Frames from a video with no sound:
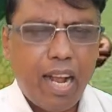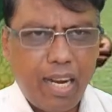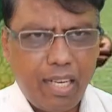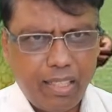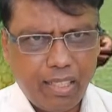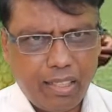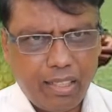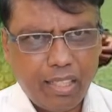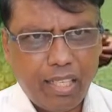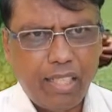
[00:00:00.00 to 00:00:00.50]

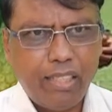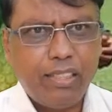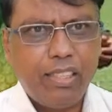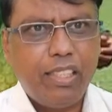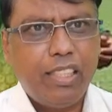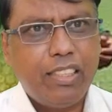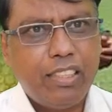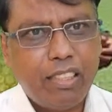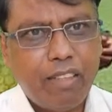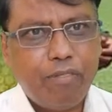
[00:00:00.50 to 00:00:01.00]
And the third
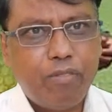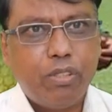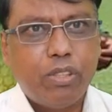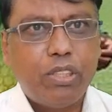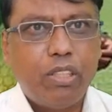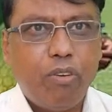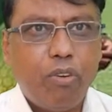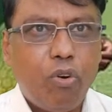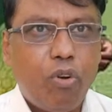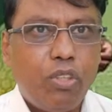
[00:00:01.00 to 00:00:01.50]
series is, of
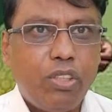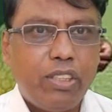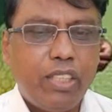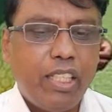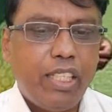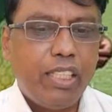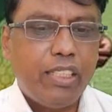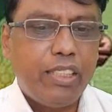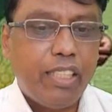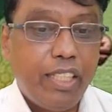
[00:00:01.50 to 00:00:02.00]
course, our own
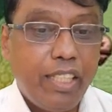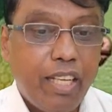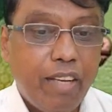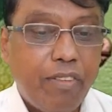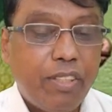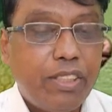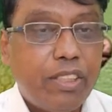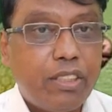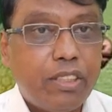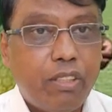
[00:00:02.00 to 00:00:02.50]
series,
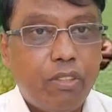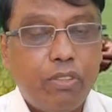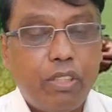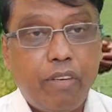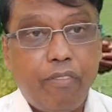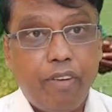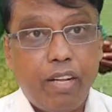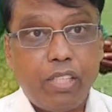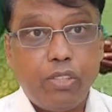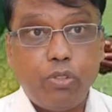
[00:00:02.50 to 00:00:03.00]
India versus South
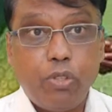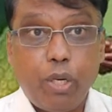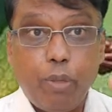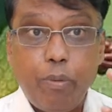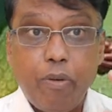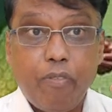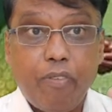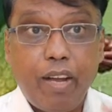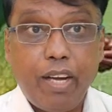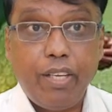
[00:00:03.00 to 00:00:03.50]
Africa is going
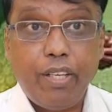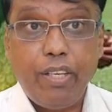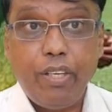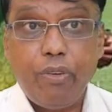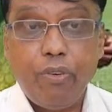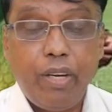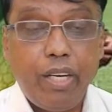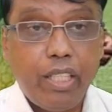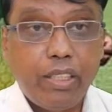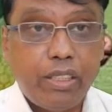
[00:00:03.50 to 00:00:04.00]
to be a 5
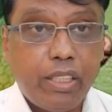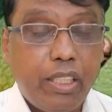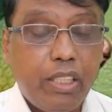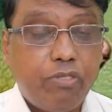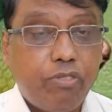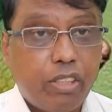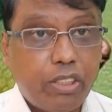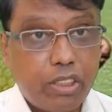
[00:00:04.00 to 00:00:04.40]
T20 series.